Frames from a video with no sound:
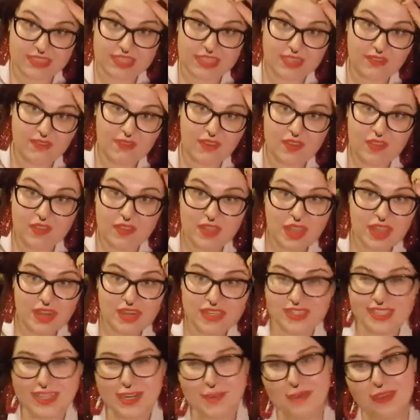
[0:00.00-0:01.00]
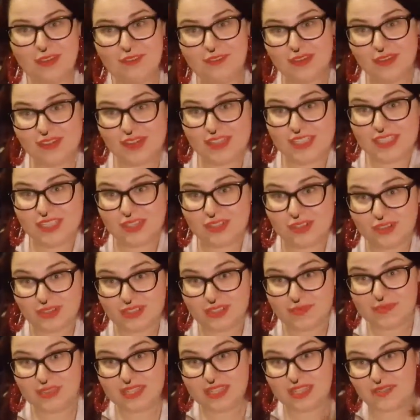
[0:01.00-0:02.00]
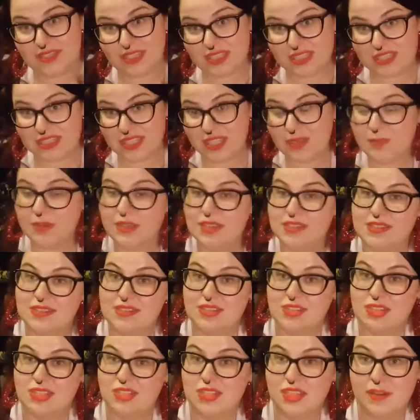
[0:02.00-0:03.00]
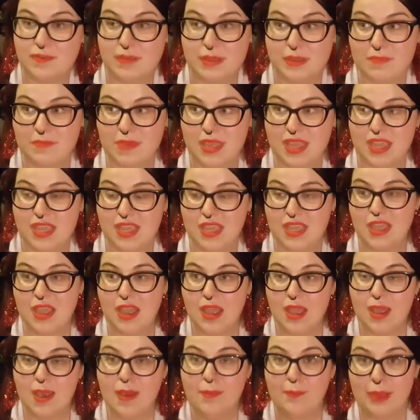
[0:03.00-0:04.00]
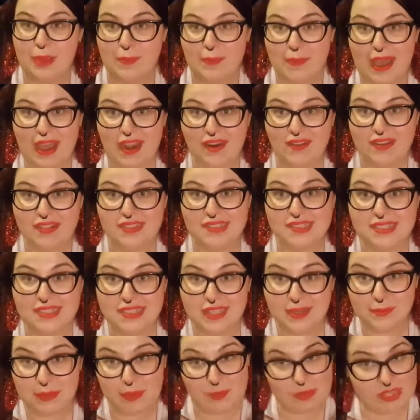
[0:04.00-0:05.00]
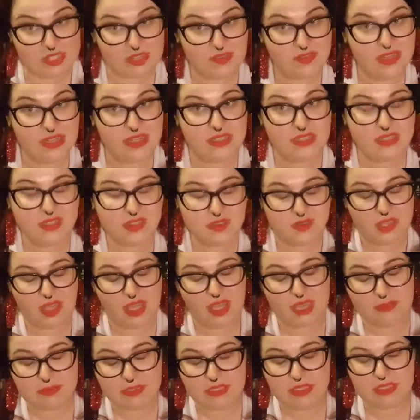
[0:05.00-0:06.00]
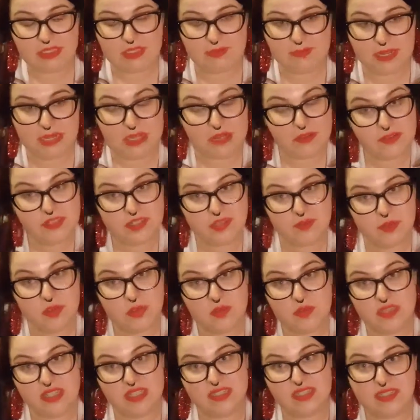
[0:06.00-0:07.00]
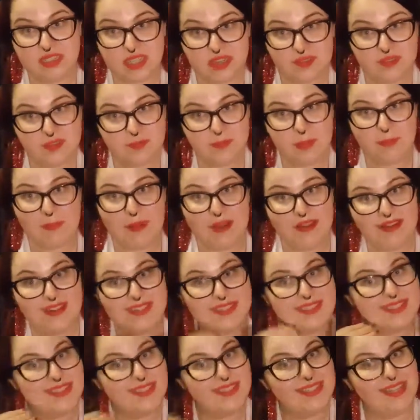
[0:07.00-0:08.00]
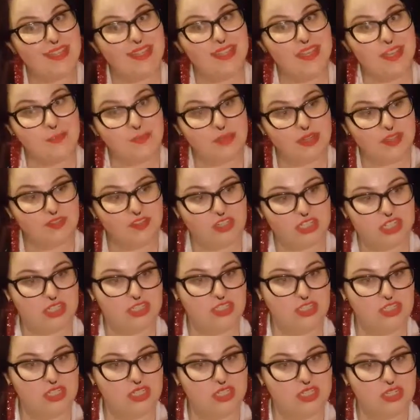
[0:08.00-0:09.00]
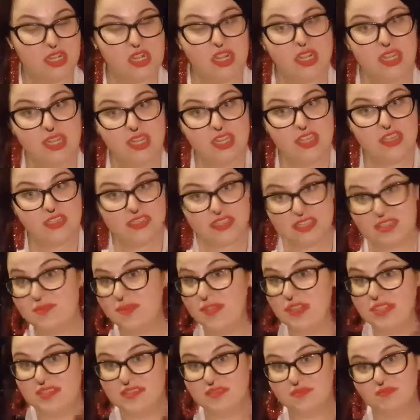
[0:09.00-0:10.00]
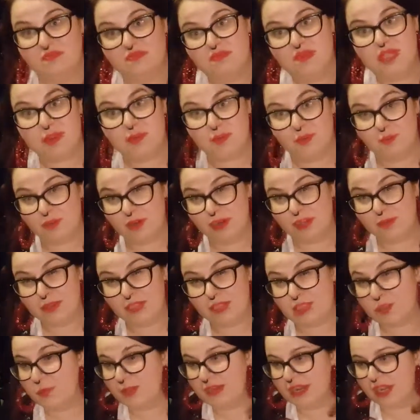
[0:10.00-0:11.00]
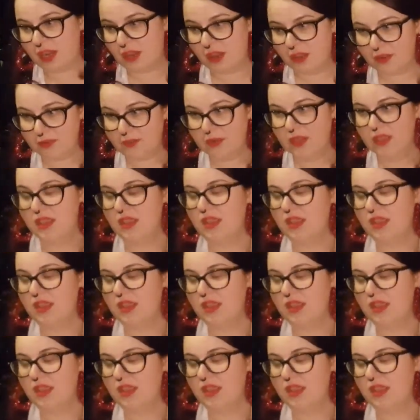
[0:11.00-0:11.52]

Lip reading: Eve. And it's going to be a very chill Christmas Eve this year because it's just going to be me, my parents, and my best friend who came to spend Christmas with us after my parents extended him an invitation, because otherwise he would pretty much have been alone.